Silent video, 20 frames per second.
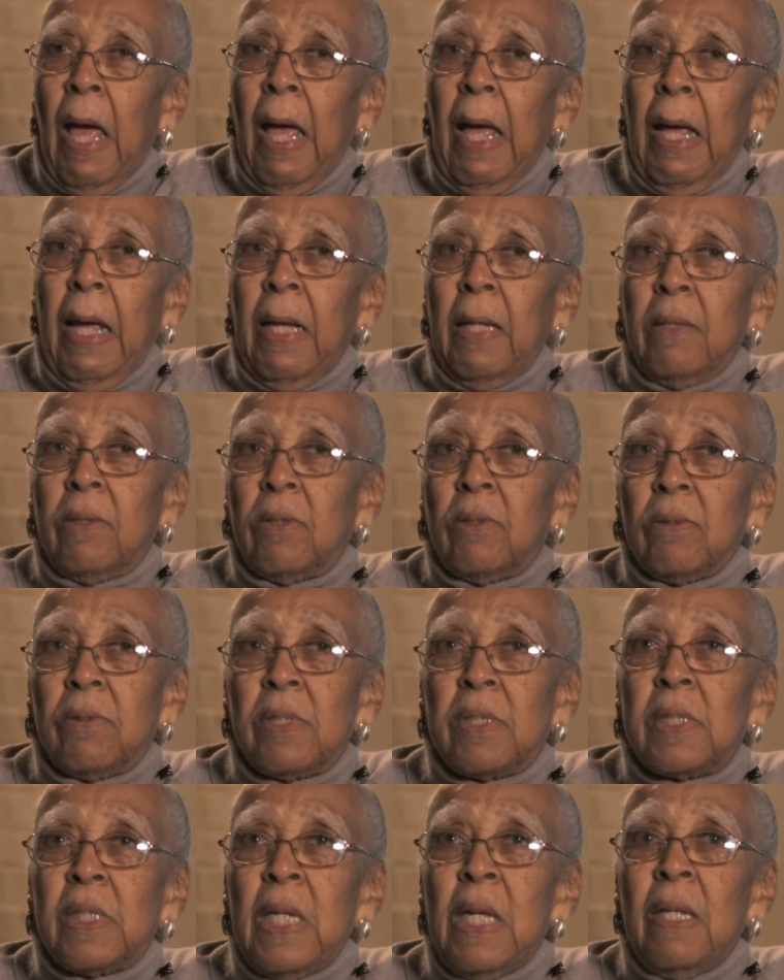and to
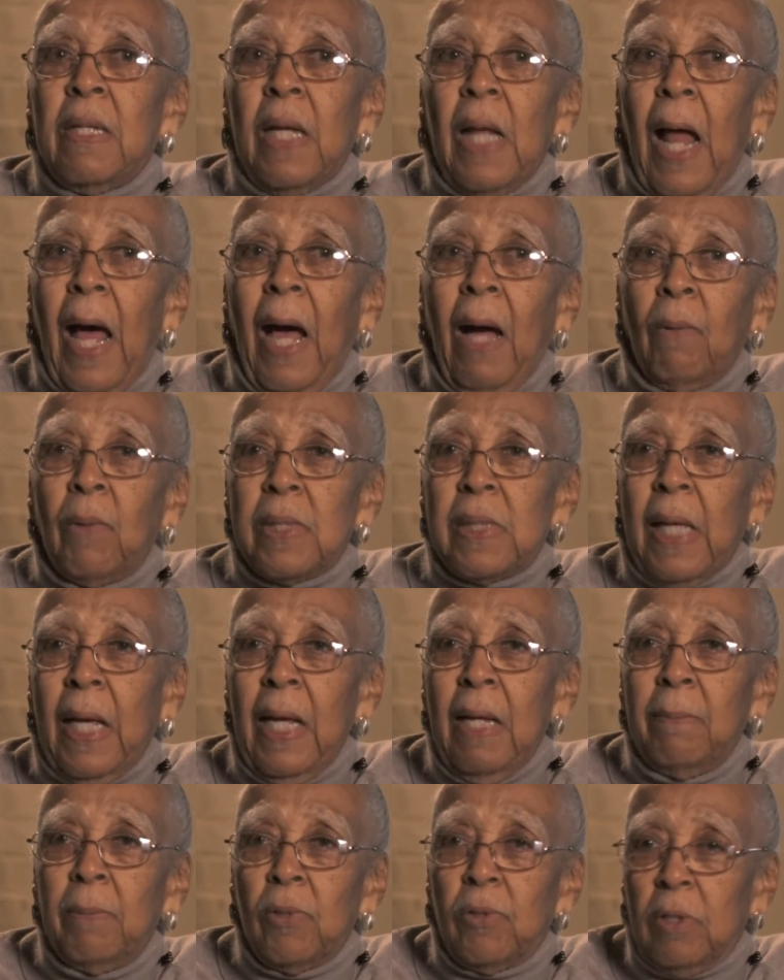see that I was
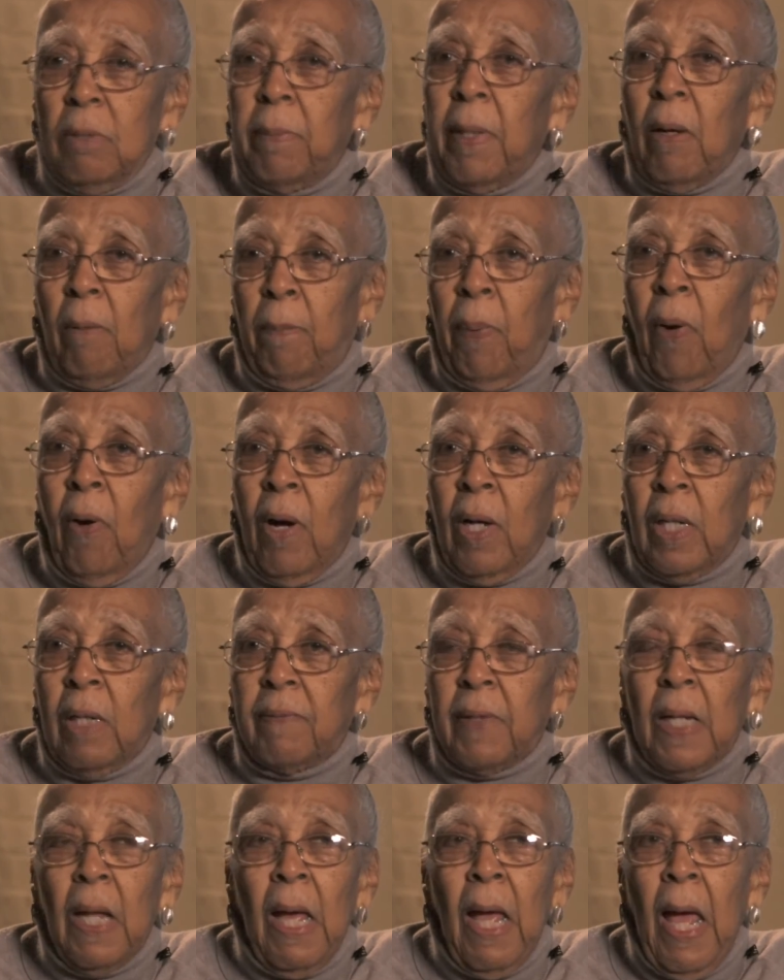able to be a part
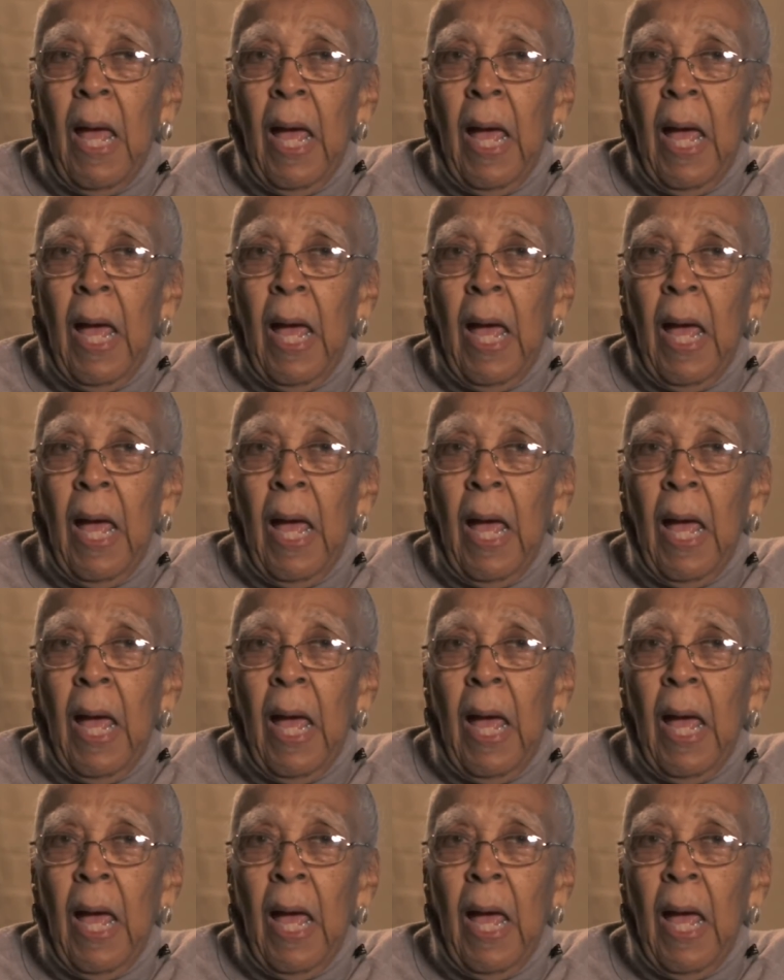of it.